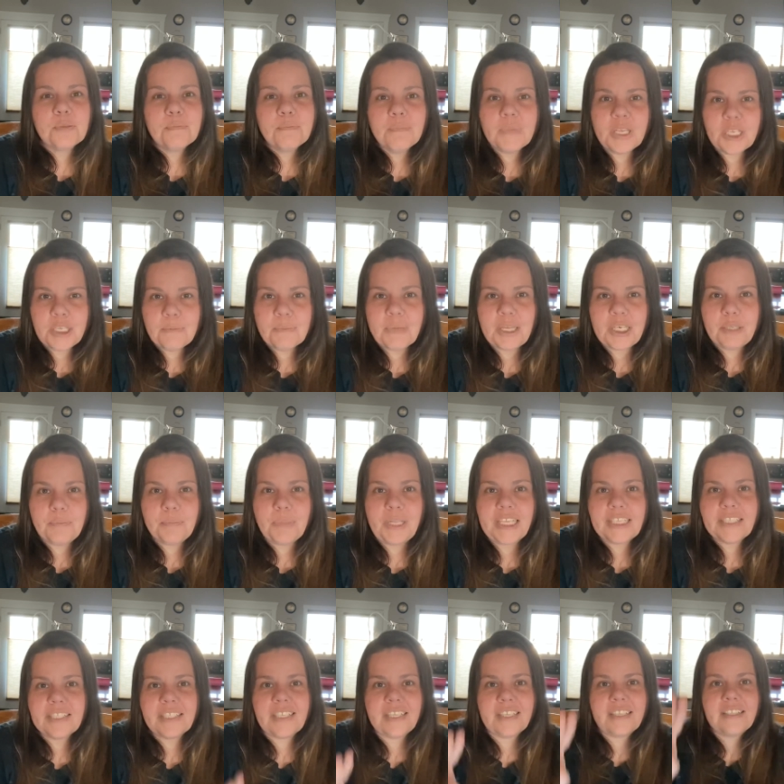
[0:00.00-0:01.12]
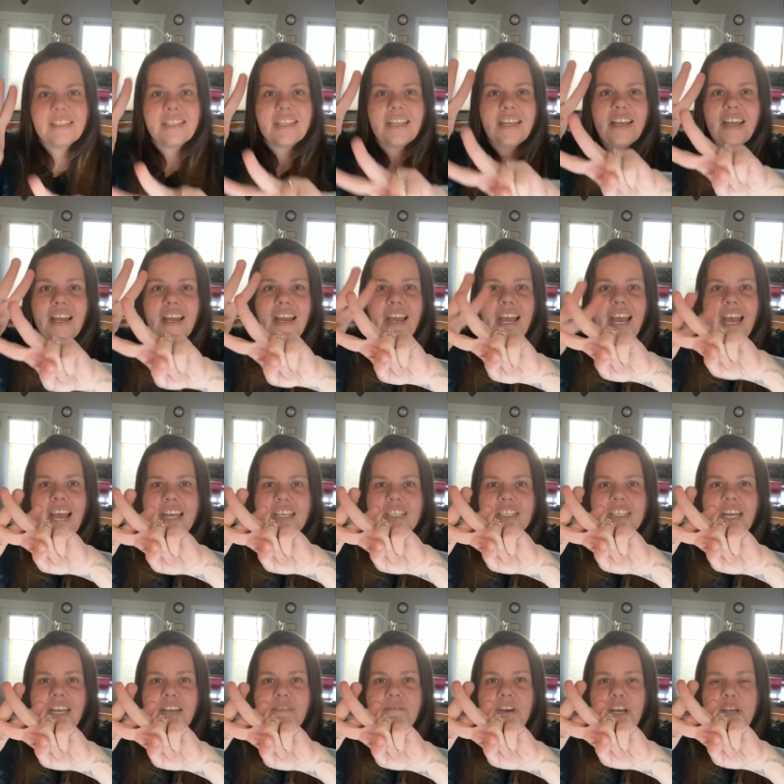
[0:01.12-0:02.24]
many, many blessings.
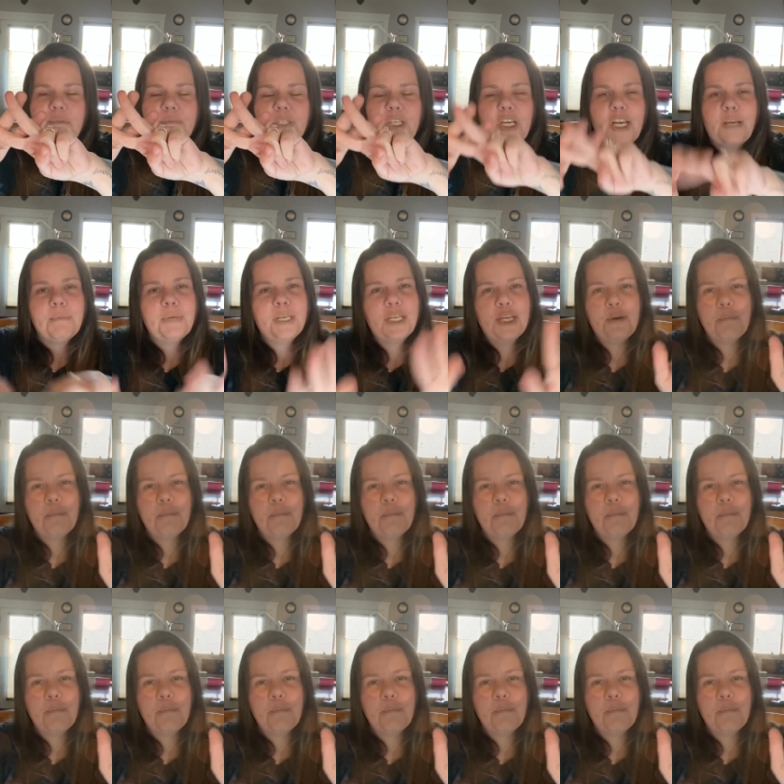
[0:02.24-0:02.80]
#VibeTribe.